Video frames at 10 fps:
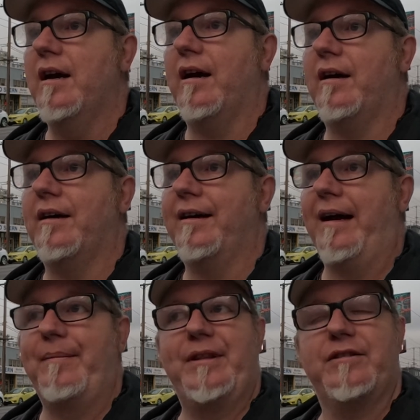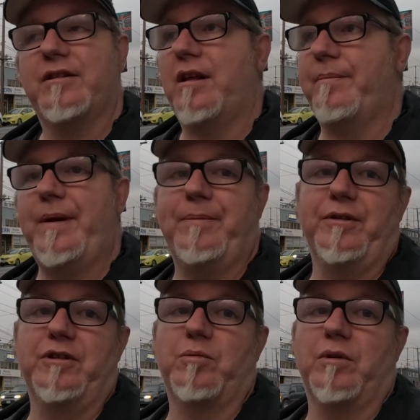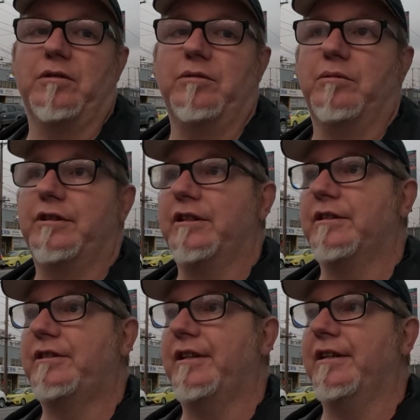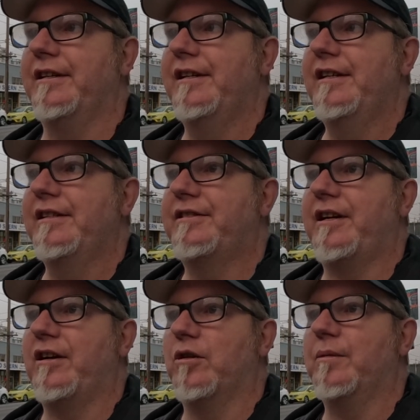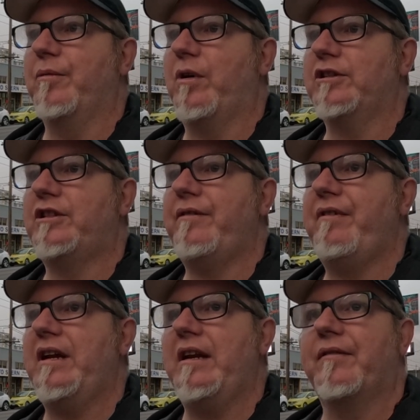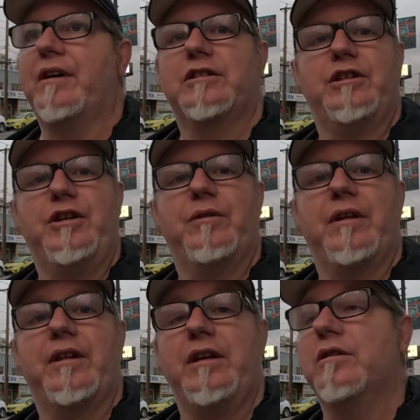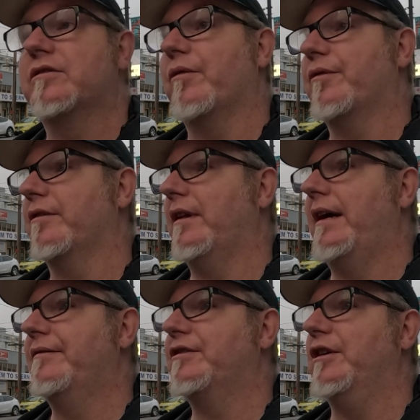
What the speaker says: I mean, there's a lot of people in this world who will just sit at home and watch TV and never actually do anything useful with their lives.